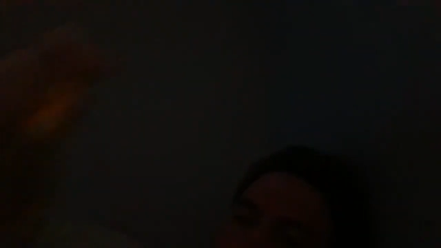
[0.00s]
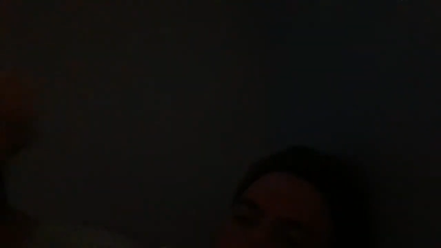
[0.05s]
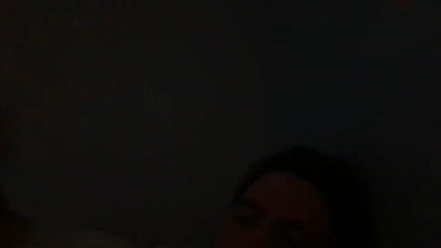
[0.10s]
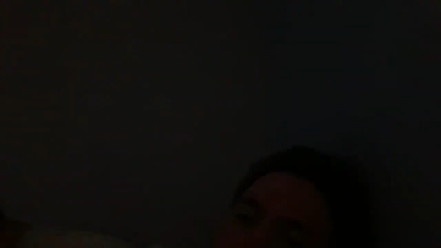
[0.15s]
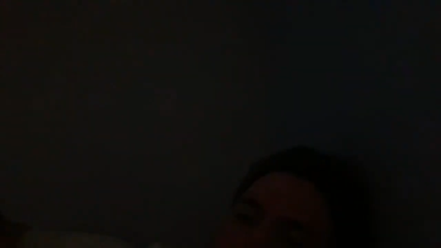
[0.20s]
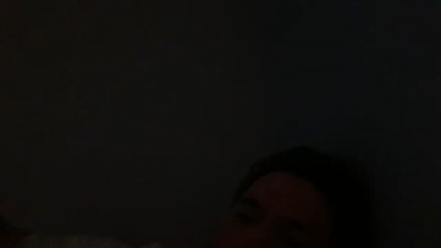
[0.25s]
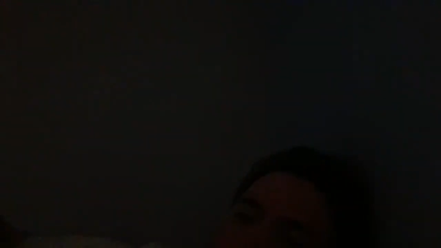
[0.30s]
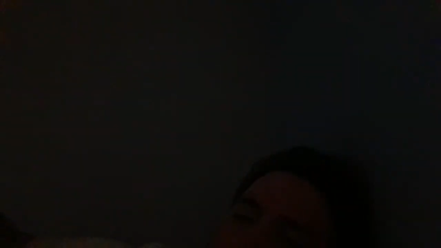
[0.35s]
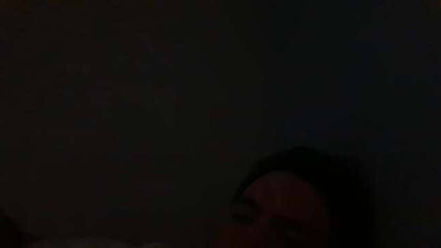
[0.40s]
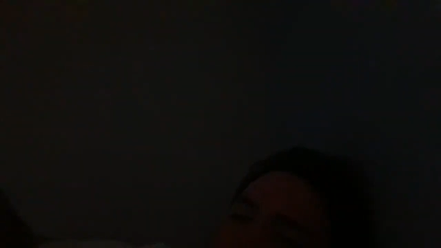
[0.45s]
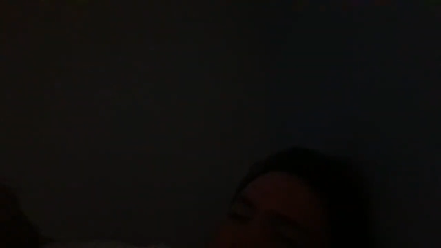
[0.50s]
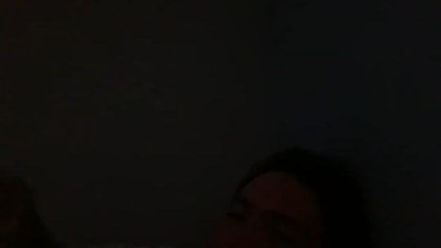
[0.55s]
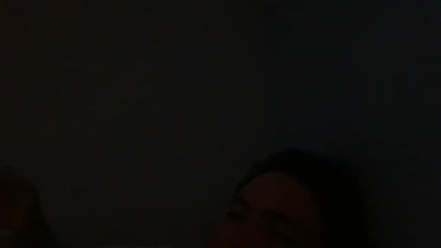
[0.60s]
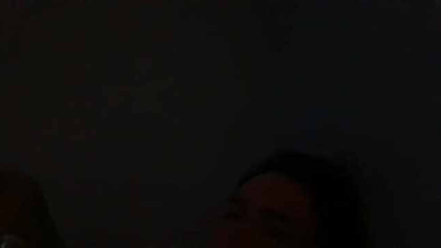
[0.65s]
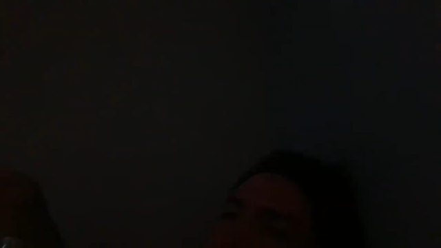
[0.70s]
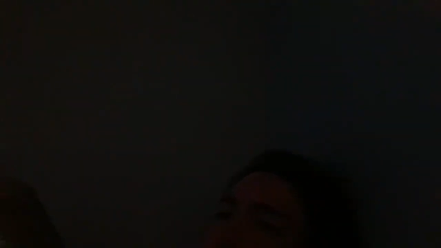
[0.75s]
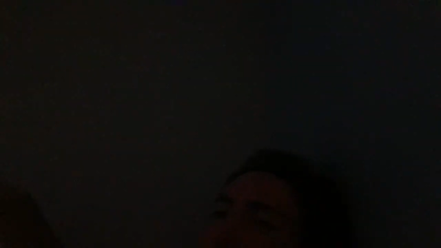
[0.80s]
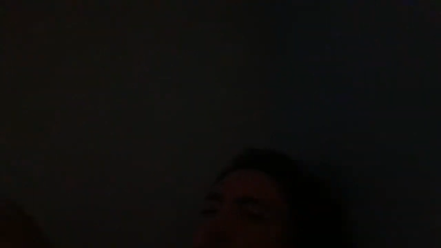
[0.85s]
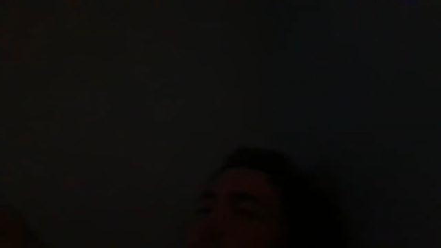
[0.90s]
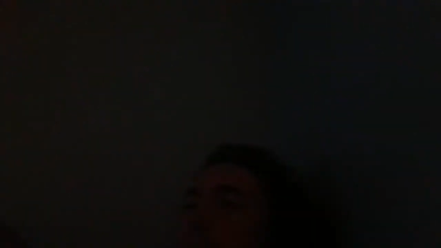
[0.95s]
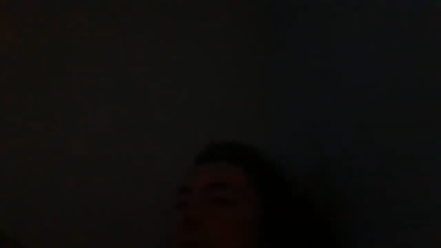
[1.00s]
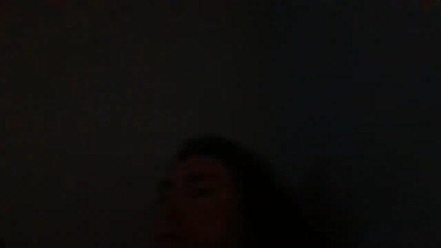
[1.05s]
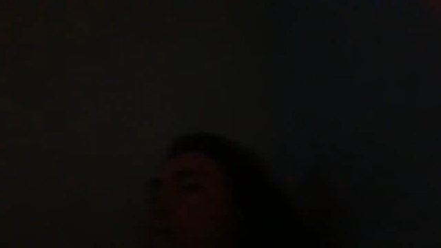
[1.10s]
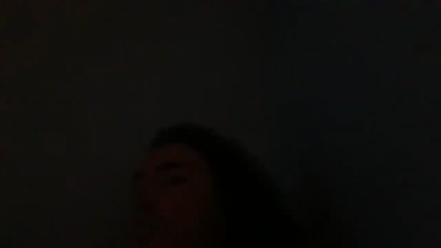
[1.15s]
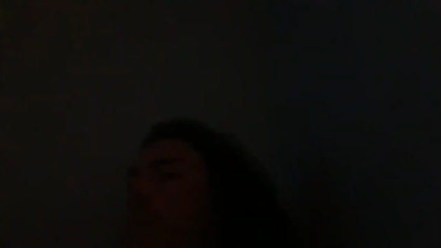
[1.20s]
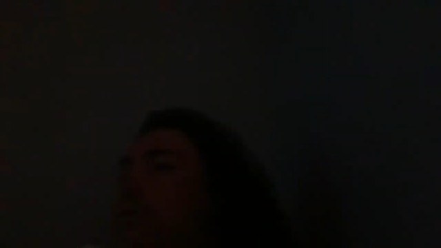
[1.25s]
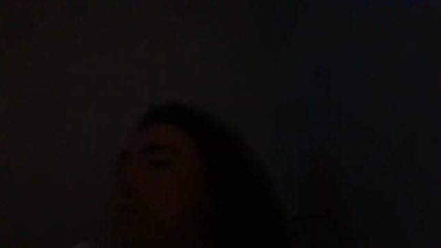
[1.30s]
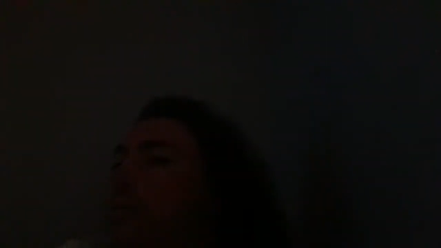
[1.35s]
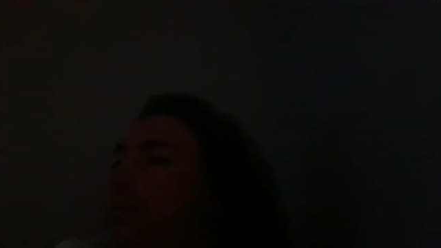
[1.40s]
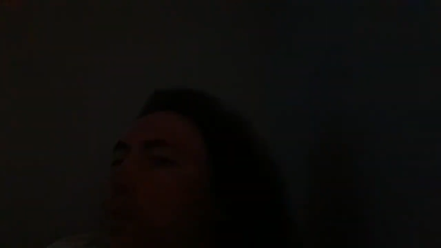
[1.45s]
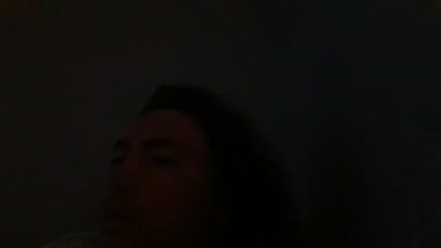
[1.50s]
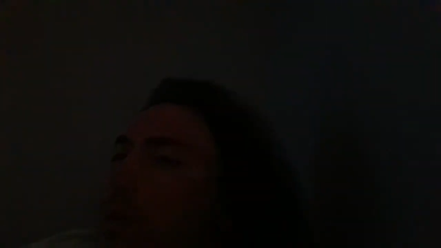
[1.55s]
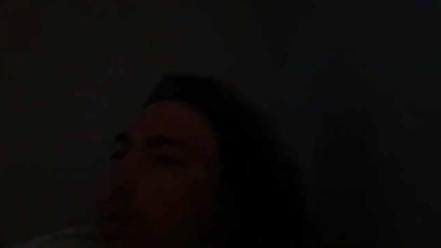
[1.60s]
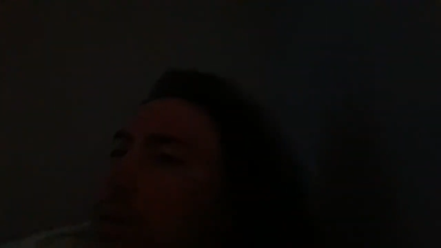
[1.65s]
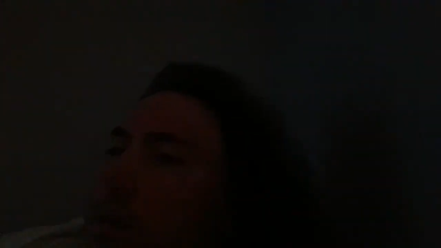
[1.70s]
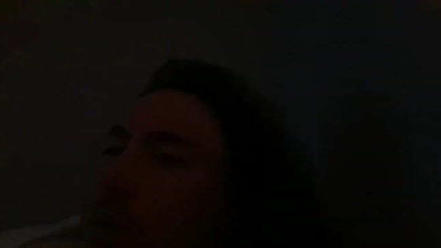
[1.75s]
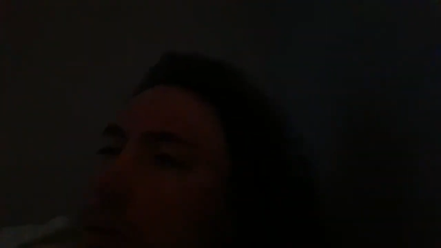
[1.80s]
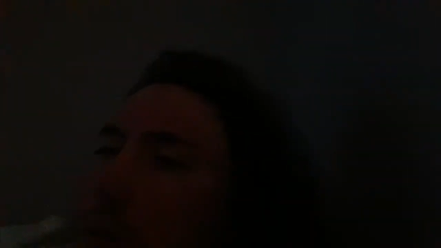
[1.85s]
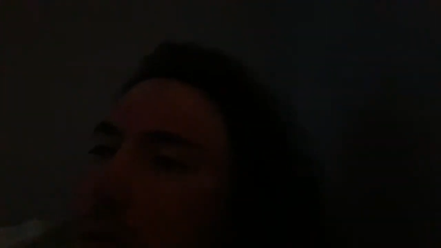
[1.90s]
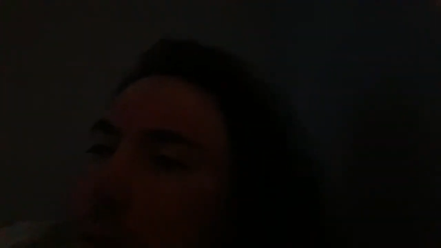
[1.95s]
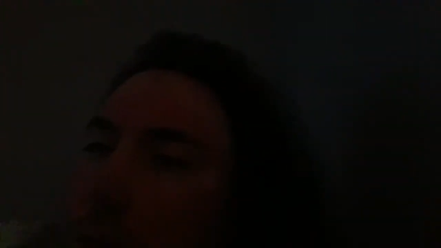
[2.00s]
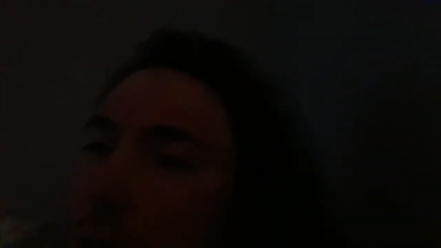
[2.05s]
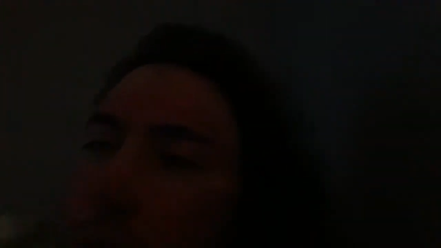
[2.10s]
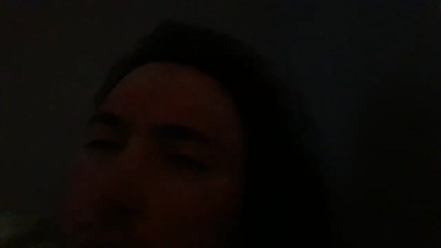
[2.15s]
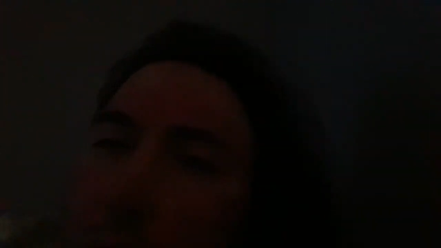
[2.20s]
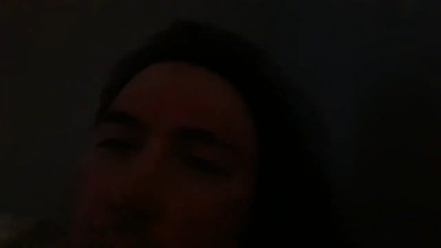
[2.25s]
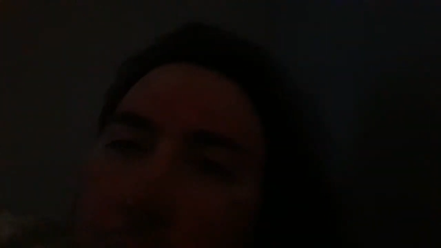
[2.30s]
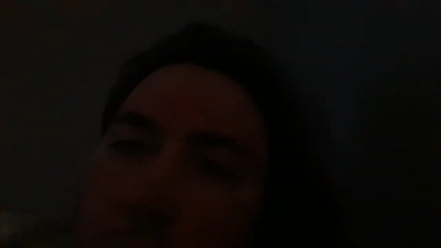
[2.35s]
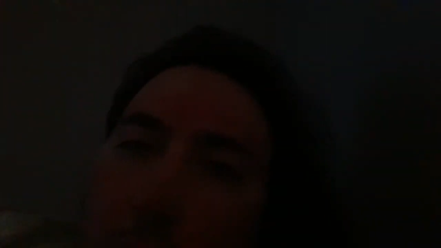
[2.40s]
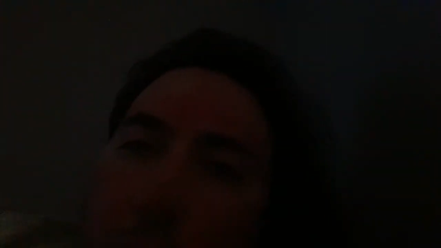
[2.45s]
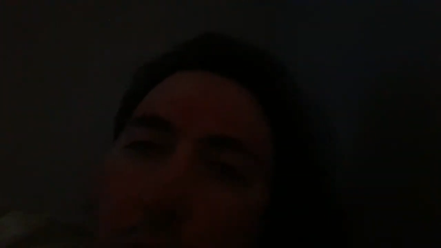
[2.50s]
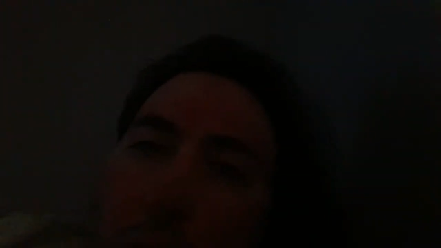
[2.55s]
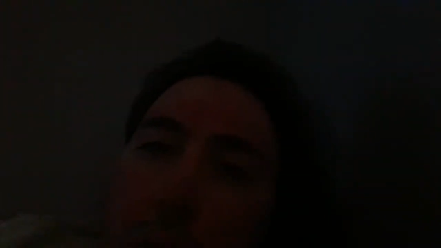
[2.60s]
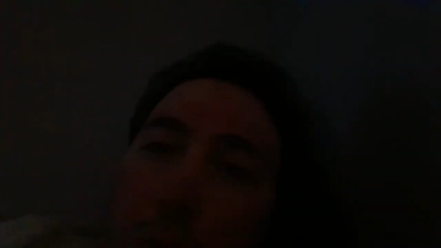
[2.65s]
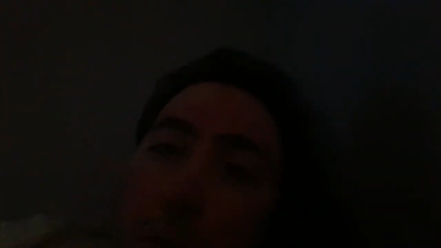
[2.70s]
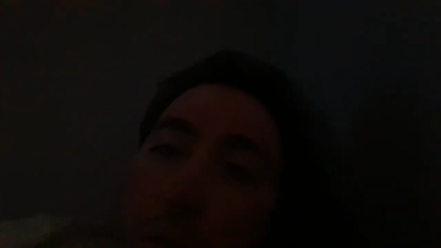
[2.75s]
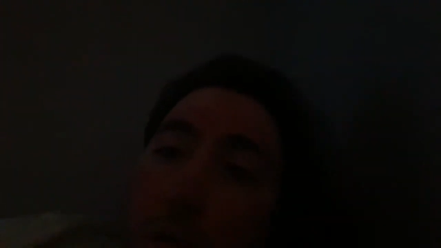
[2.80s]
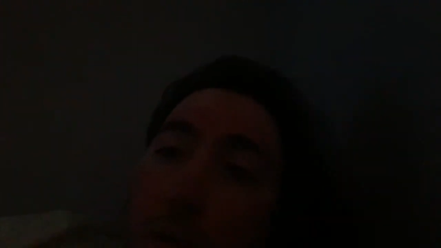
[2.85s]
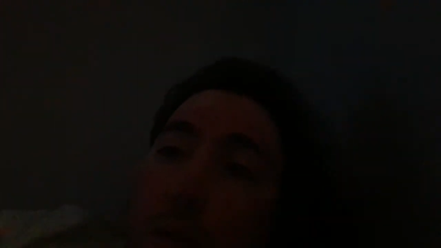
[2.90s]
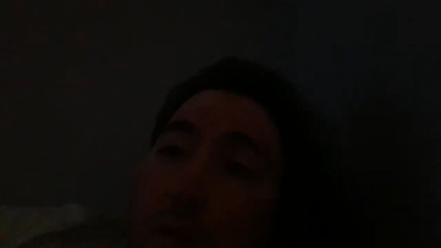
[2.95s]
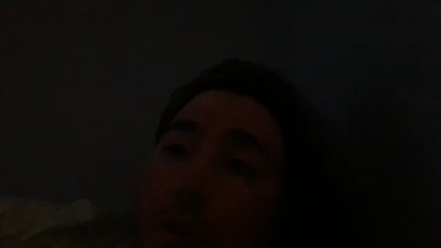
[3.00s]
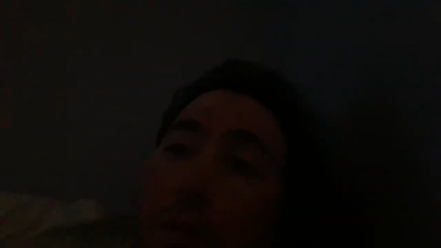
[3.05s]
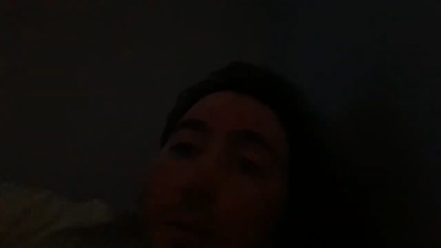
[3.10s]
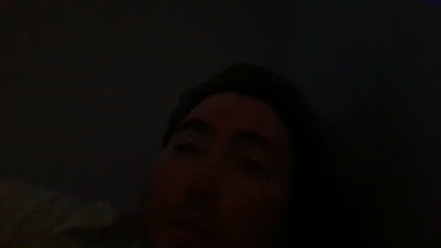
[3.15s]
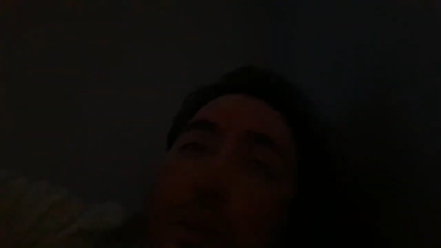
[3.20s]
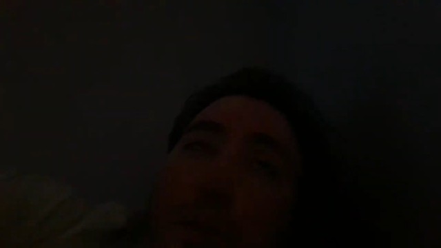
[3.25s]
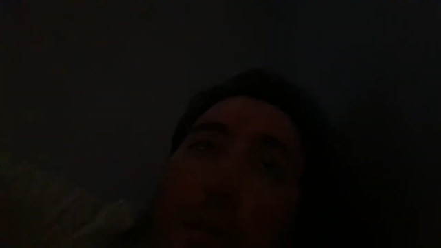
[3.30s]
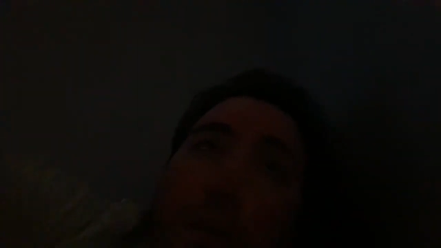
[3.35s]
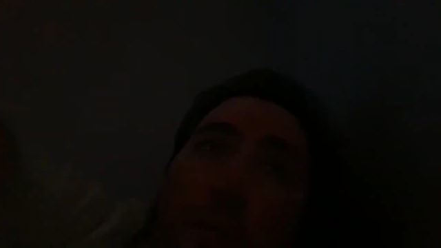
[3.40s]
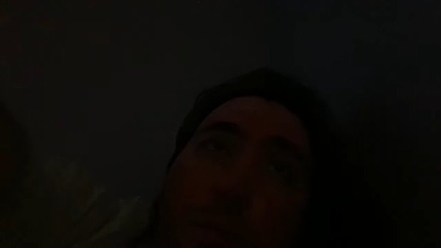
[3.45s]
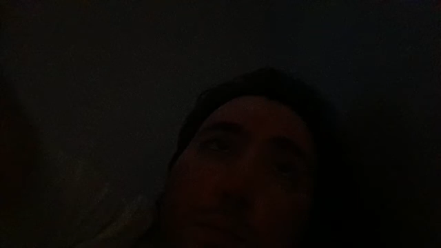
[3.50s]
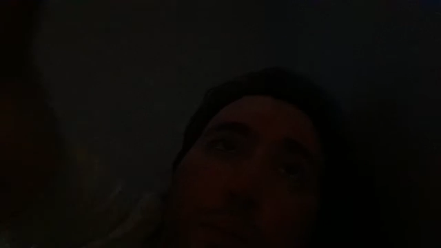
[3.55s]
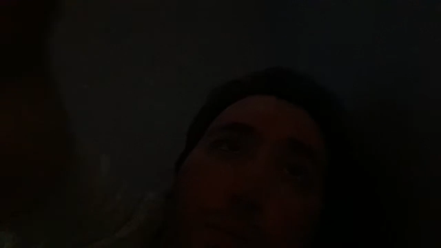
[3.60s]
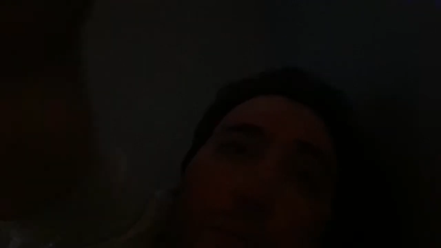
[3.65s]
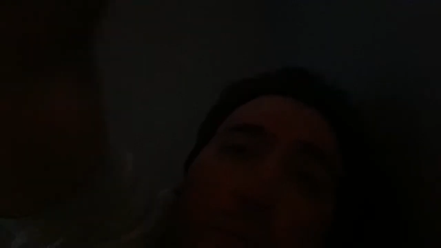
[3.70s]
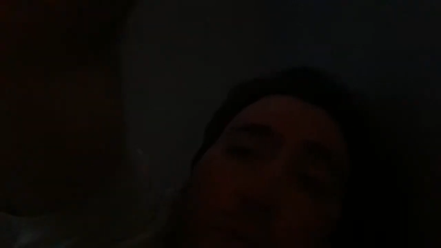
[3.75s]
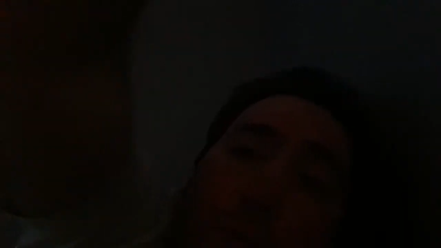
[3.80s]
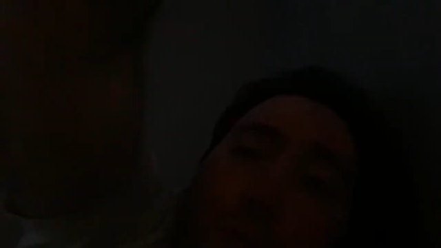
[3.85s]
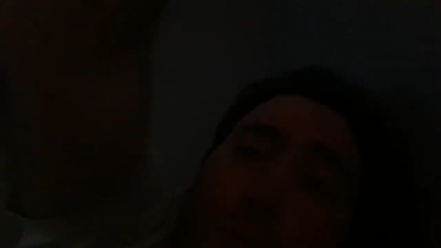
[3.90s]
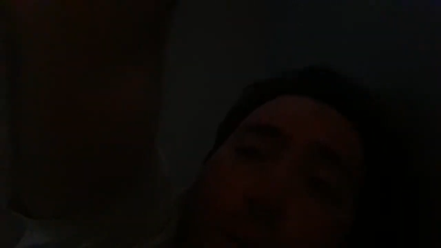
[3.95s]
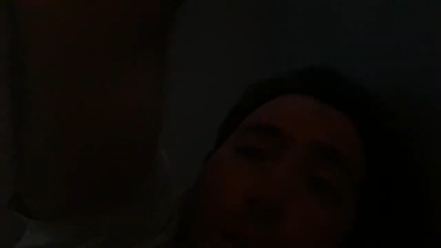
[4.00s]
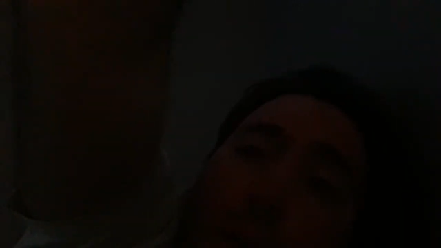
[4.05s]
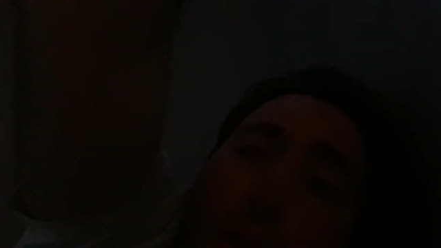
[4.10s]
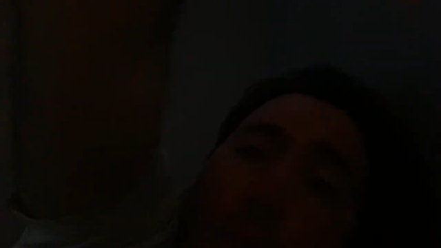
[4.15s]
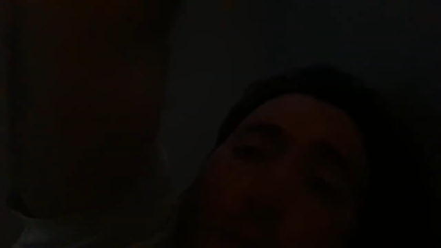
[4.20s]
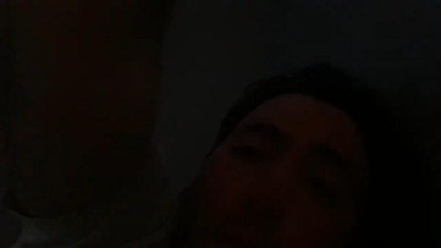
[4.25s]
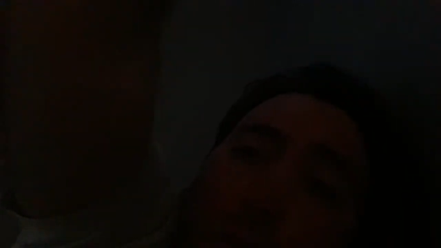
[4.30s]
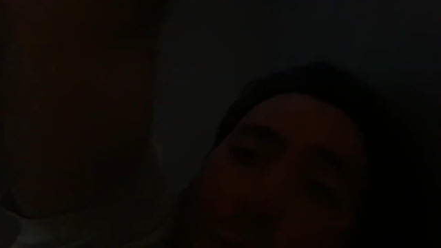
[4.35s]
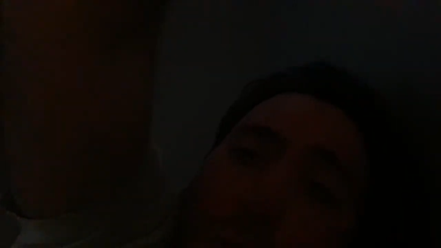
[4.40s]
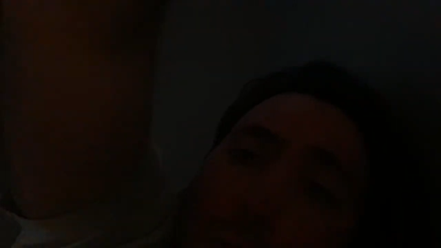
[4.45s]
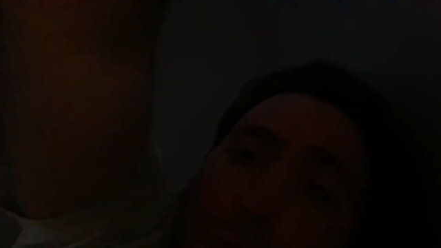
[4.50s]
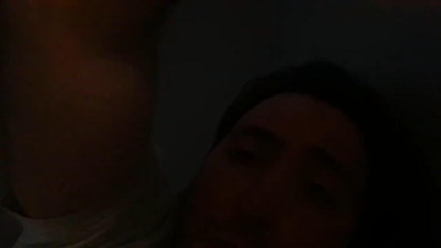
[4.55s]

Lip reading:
No face is visible, so there are no lips to read.